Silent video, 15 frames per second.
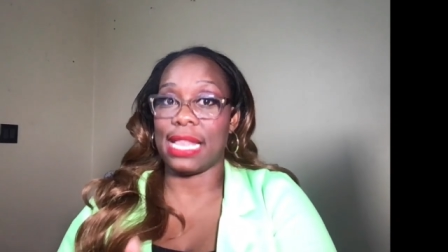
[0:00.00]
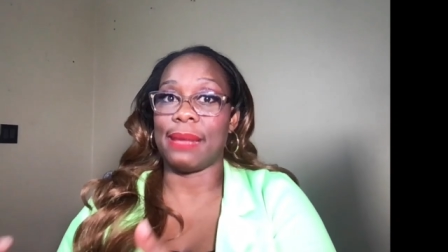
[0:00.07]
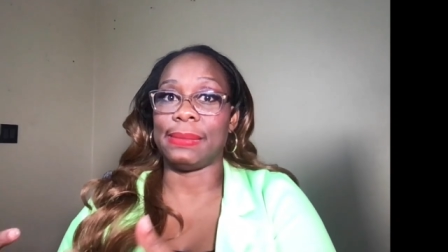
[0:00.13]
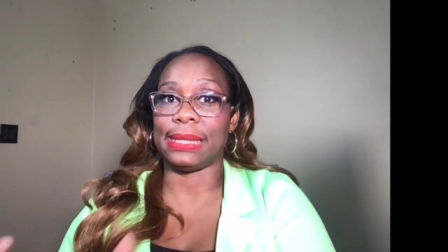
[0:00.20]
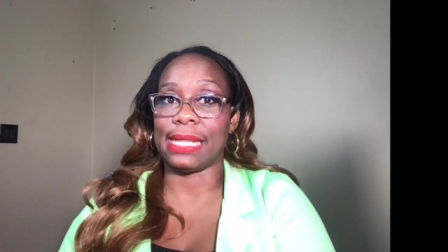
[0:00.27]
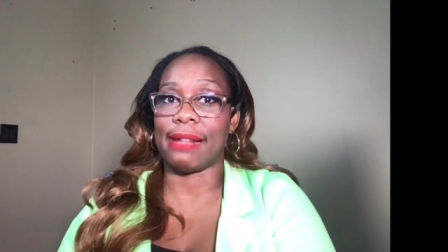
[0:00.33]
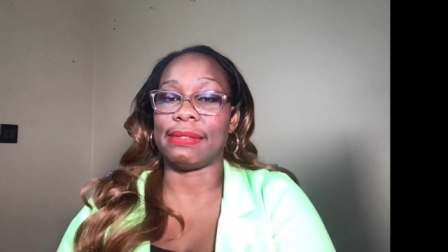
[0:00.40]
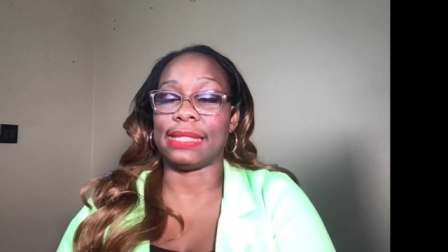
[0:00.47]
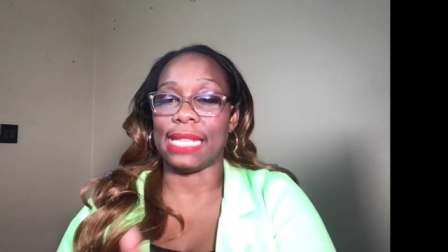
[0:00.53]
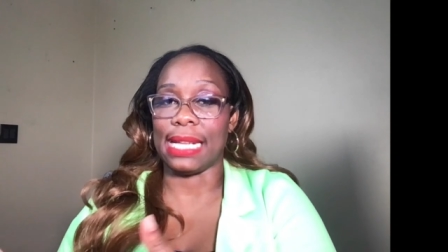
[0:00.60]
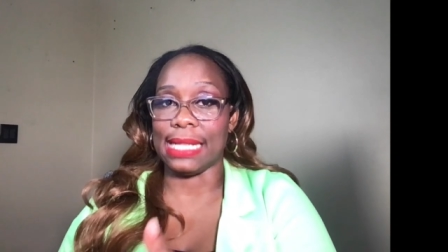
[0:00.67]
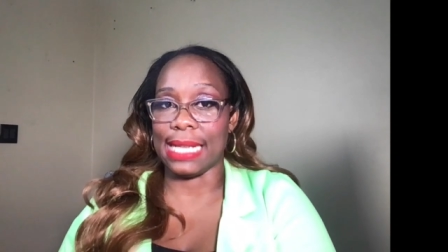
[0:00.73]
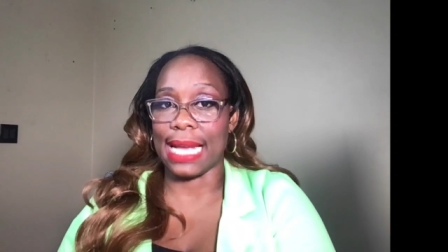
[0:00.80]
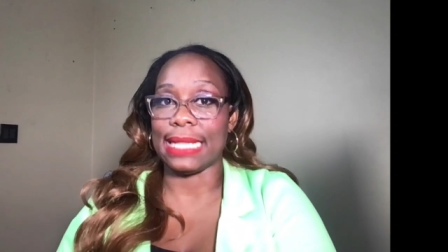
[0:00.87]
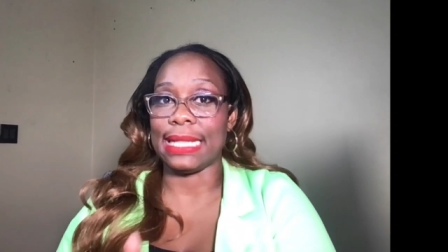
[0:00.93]
themselves
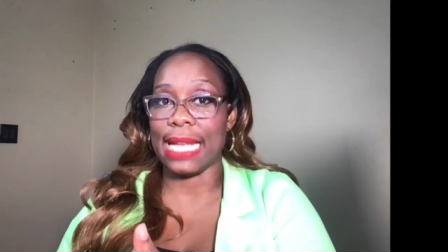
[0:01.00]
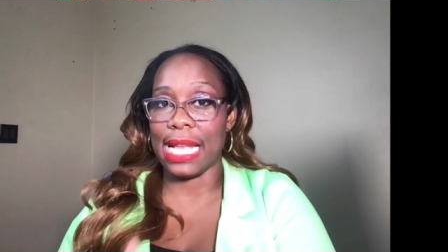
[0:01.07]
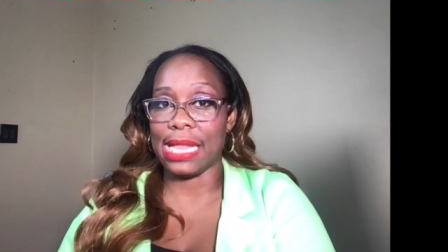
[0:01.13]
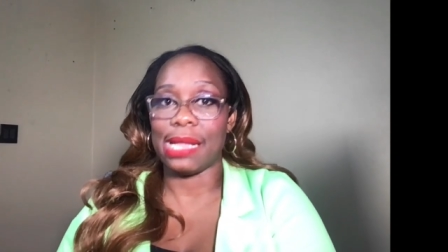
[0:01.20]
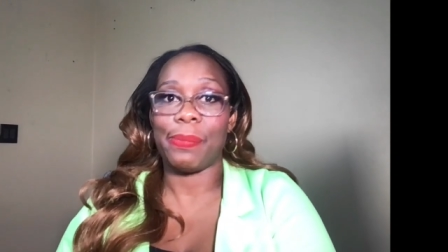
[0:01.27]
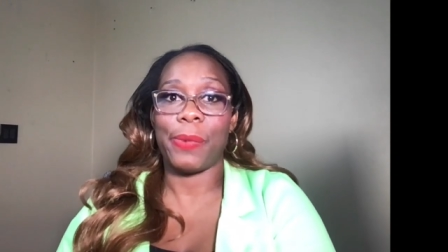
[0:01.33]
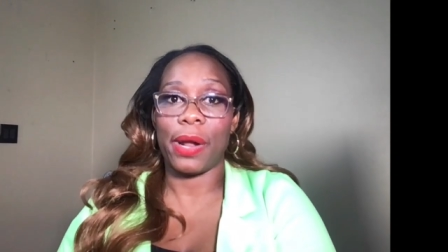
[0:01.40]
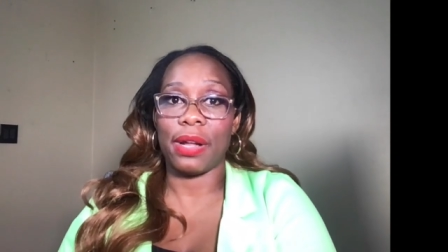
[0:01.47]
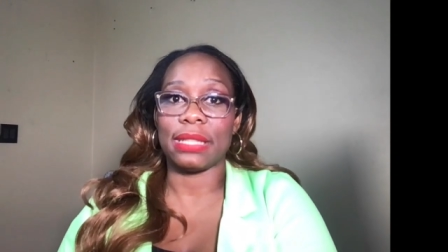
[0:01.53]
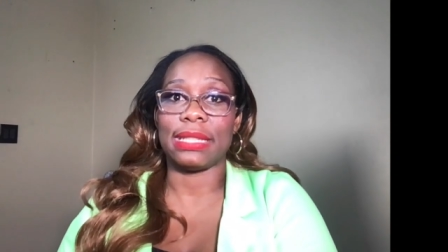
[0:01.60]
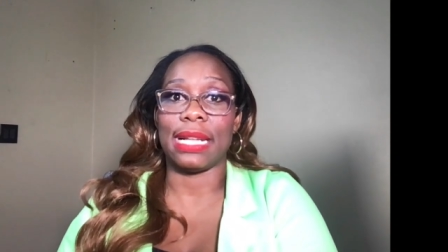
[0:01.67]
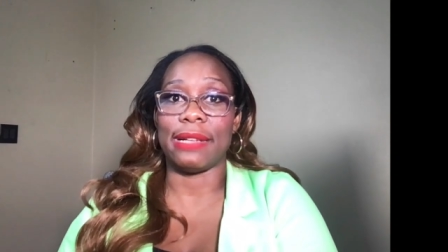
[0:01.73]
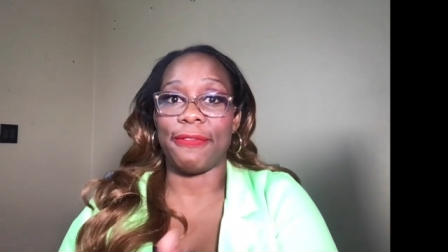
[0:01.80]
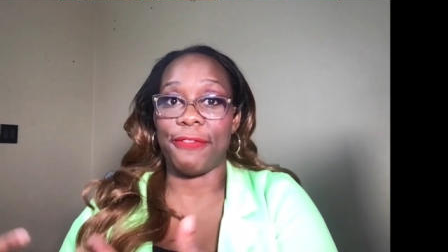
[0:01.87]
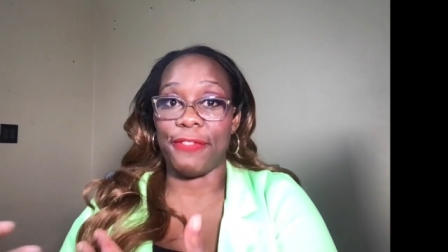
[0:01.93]
can get in the product
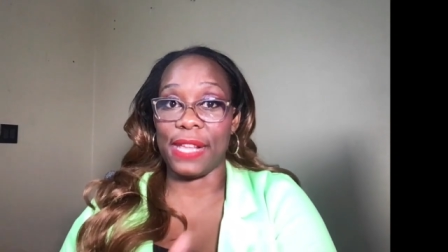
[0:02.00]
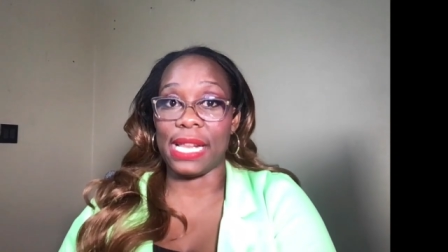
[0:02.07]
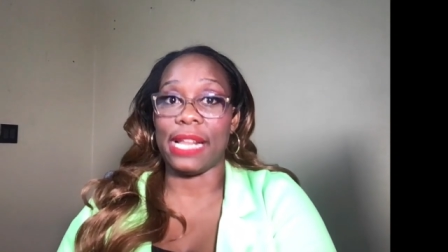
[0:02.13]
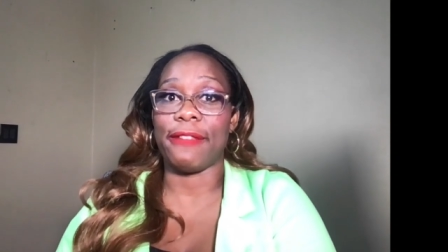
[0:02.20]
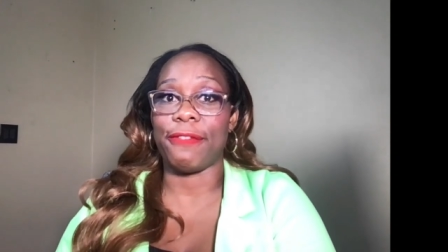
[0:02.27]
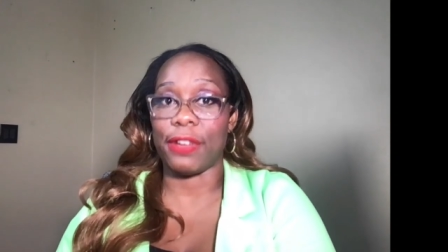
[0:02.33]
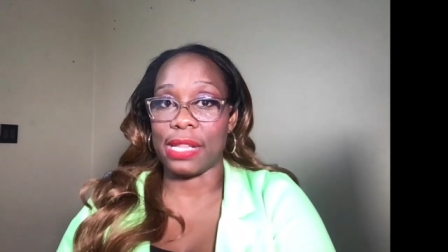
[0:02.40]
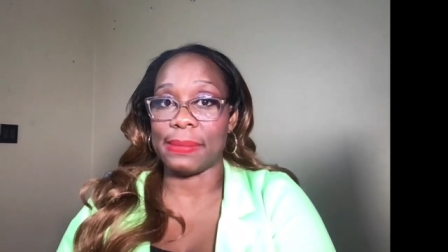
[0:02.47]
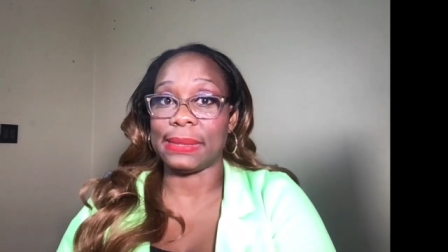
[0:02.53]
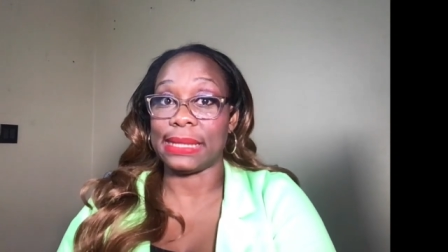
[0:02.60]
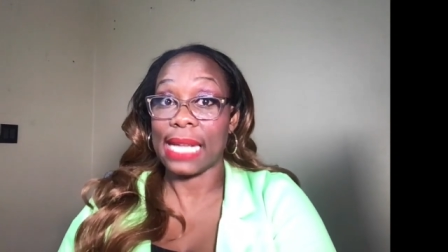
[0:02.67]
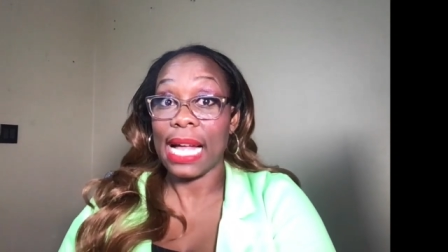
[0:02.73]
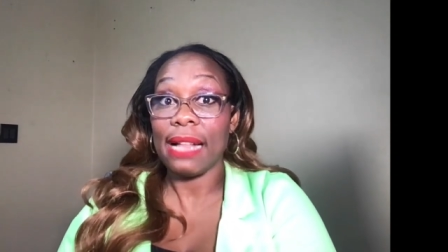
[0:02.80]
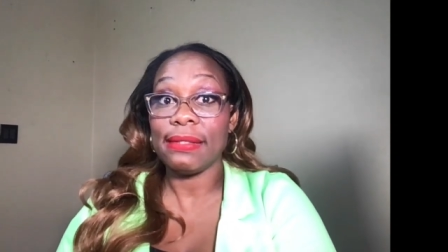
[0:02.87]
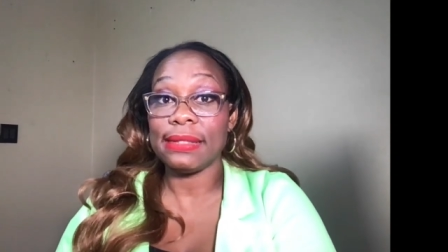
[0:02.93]
and feel it for
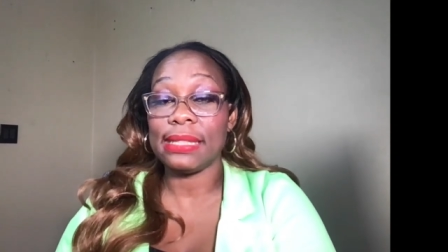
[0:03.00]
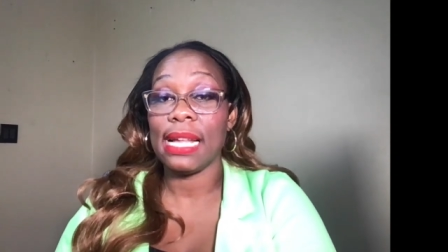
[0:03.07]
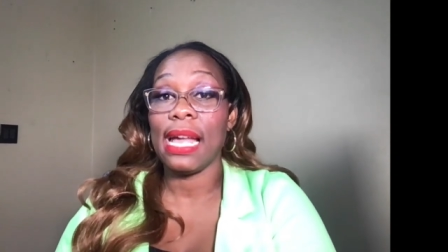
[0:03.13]
themselves